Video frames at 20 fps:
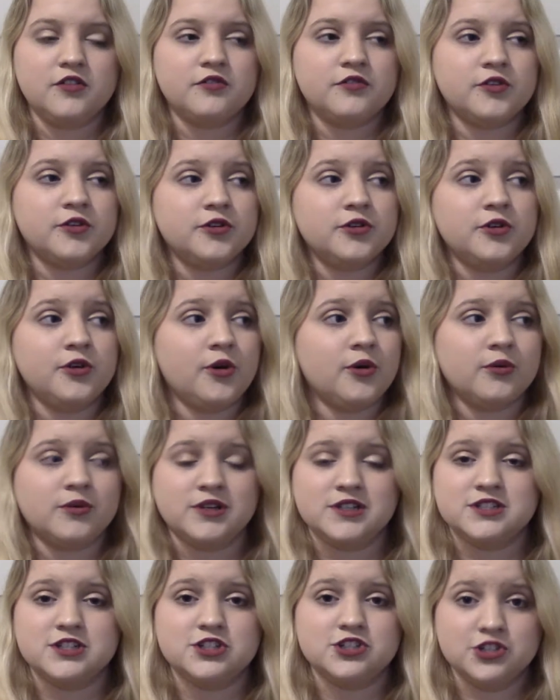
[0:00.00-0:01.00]
For no
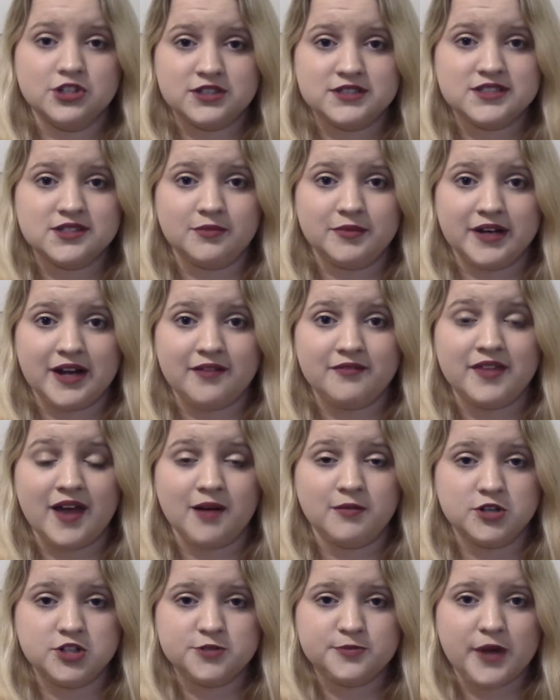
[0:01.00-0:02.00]
reason should someone have
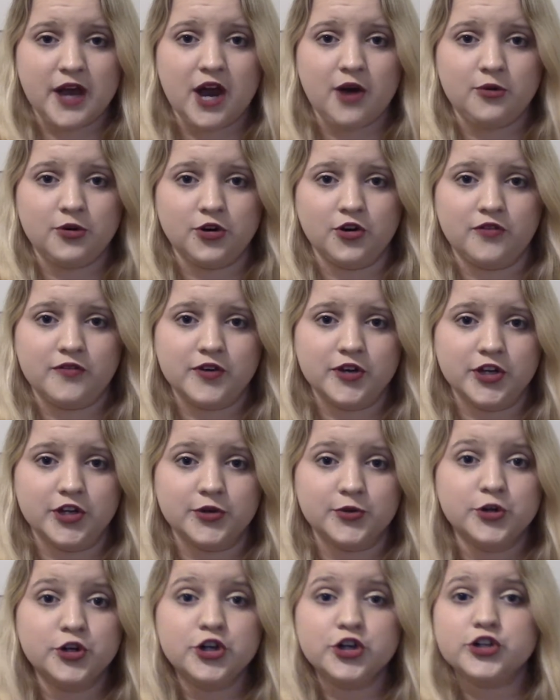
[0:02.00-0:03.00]
that much power over you,
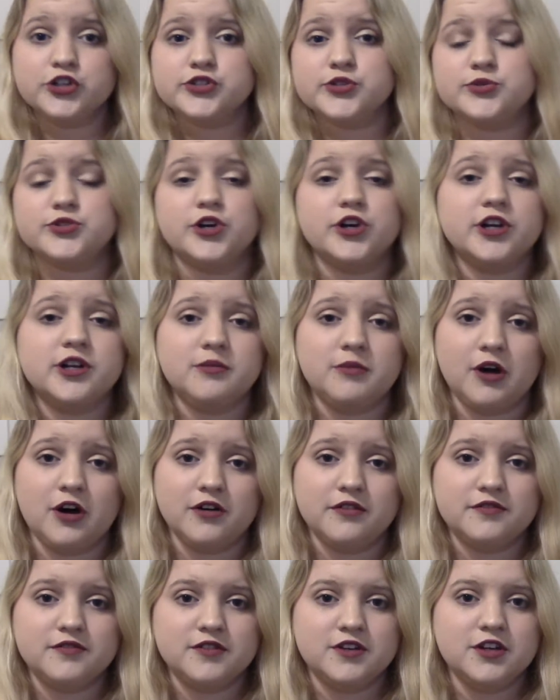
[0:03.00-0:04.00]
so turn them
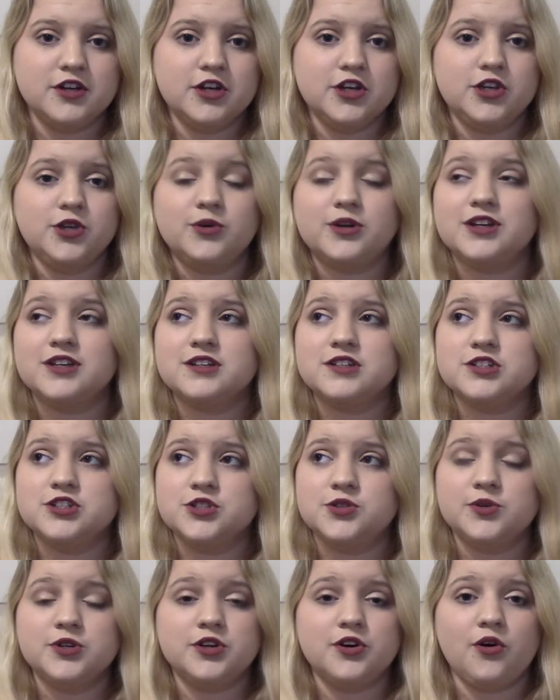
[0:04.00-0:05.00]
off. You can
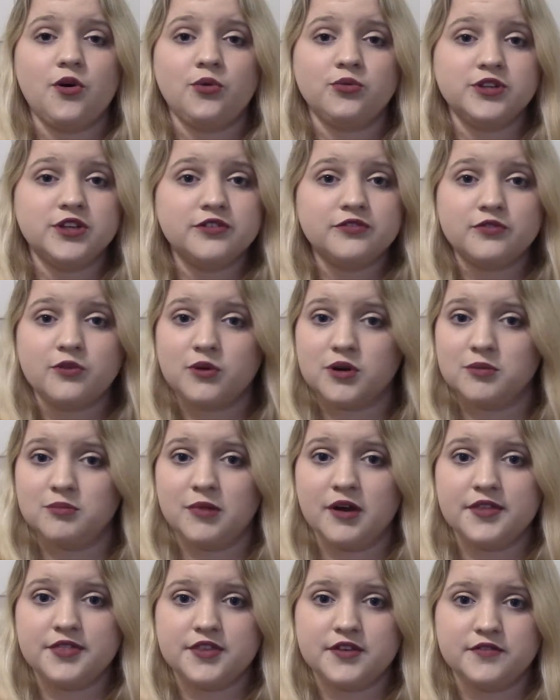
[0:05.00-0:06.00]
do it only for a
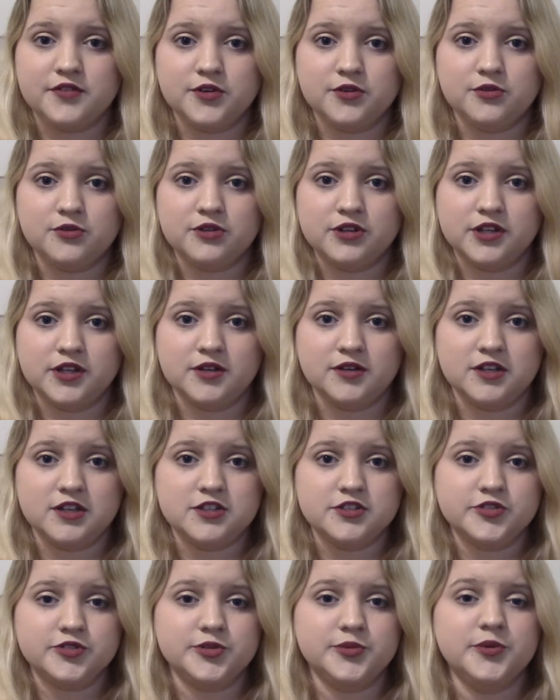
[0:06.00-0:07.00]
month if you really
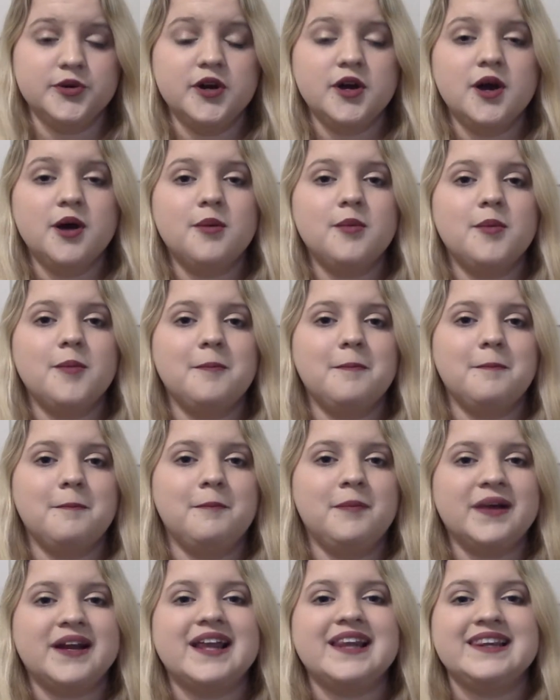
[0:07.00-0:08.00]
need to,
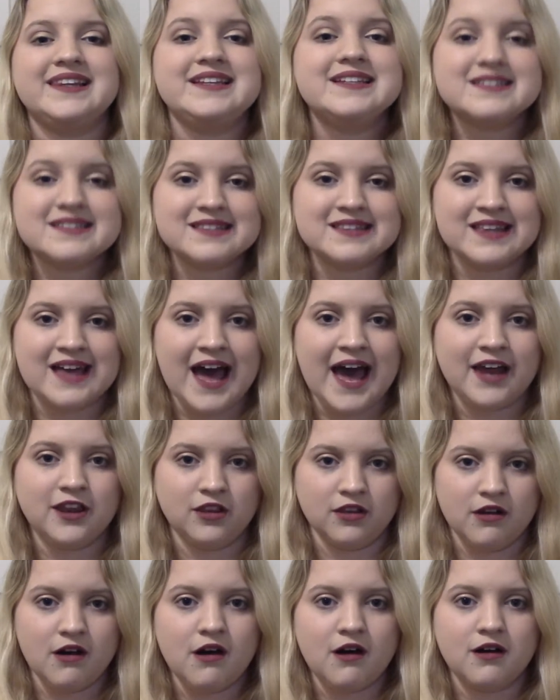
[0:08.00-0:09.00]
but at least that
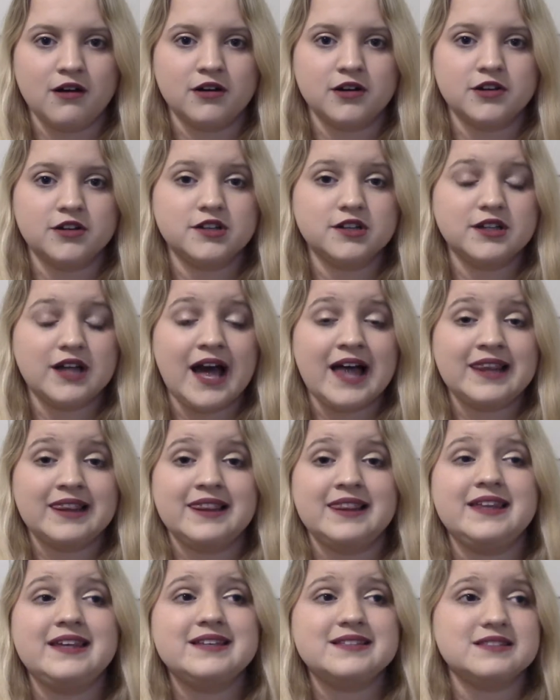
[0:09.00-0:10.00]
long, at
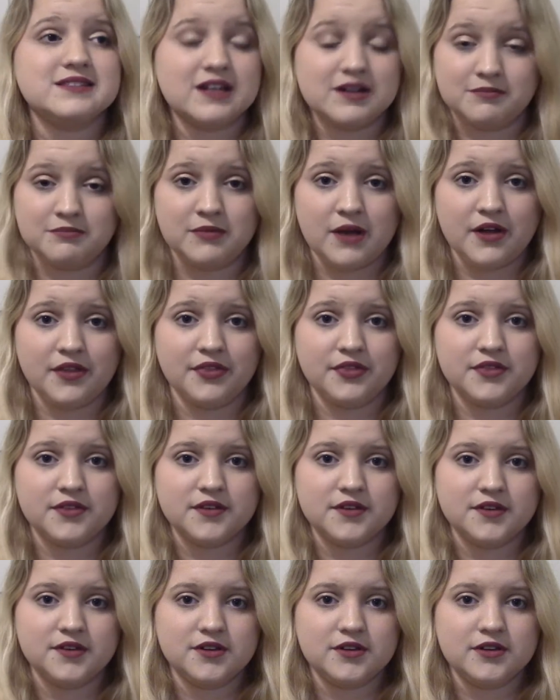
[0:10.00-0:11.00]
least a month,
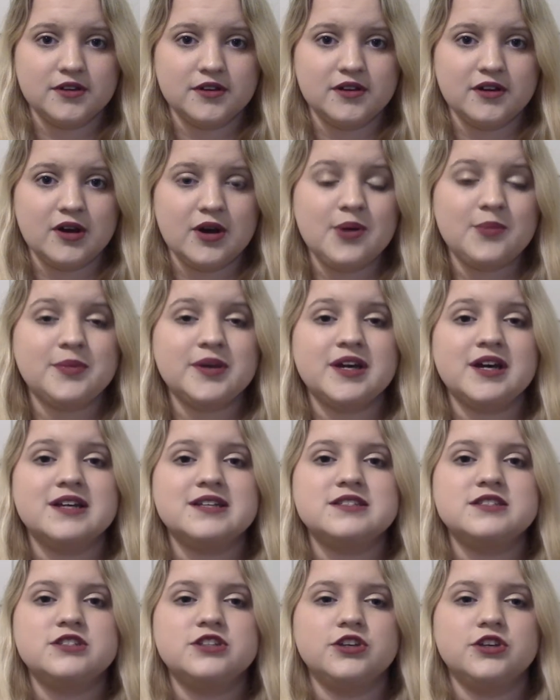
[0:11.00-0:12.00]

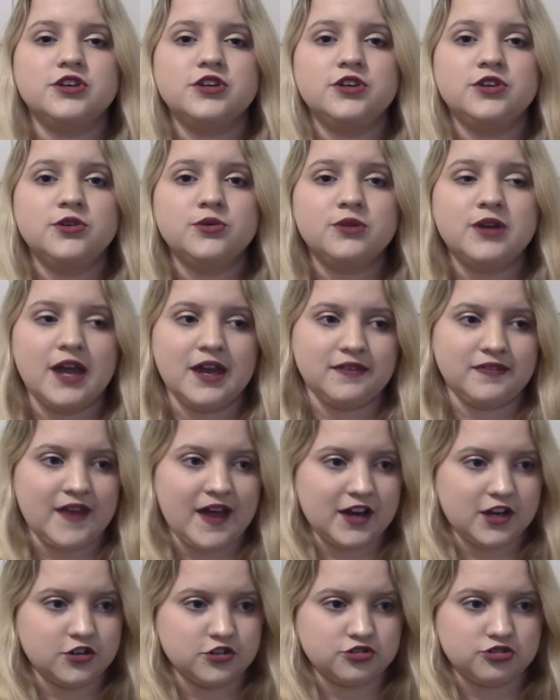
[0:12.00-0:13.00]
because you gain
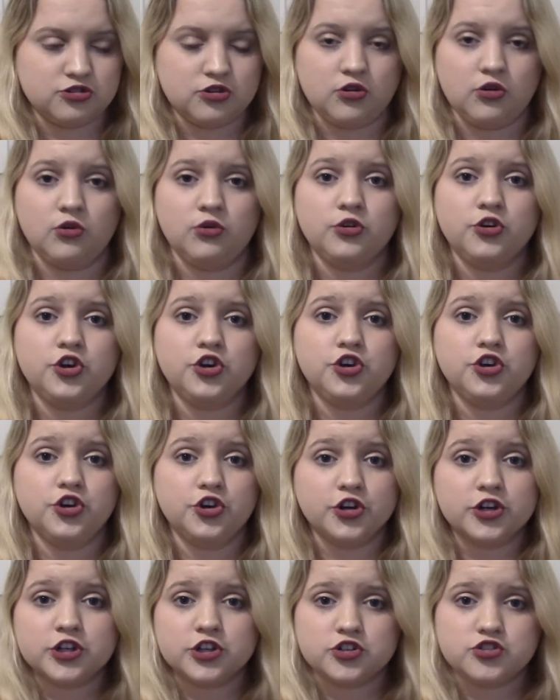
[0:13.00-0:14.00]
that control.
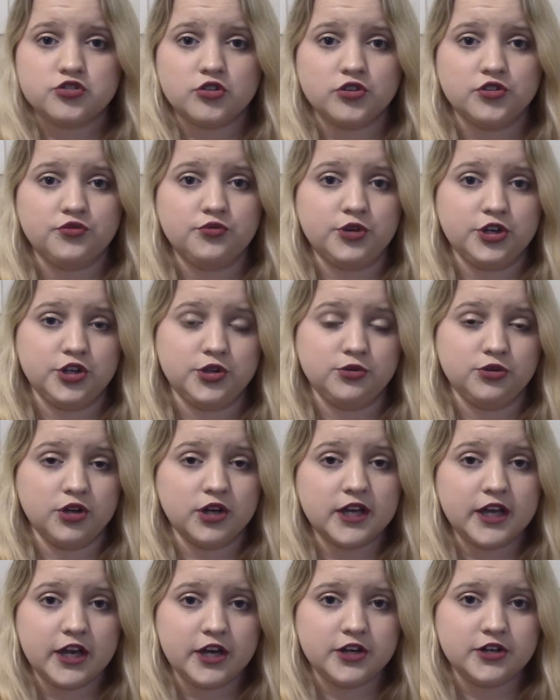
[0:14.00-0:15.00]
You're in control of when you
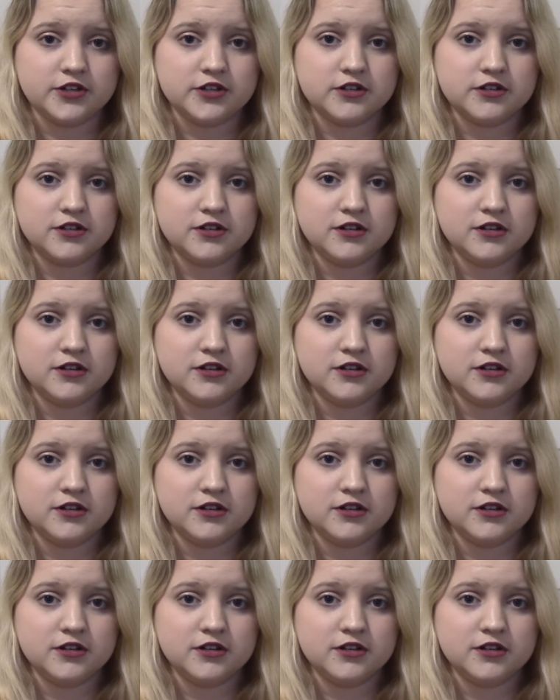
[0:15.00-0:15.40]
look at your